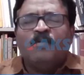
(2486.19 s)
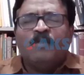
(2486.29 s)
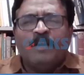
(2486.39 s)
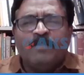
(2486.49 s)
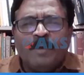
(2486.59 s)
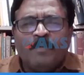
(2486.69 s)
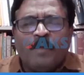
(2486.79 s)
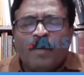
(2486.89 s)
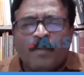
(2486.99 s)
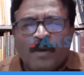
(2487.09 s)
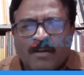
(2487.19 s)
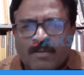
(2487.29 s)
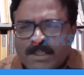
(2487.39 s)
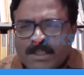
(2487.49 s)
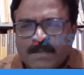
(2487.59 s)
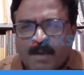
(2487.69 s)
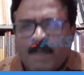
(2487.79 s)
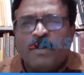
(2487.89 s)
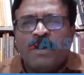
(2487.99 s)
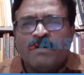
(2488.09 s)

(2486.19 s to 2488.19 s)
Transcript: very, very popular example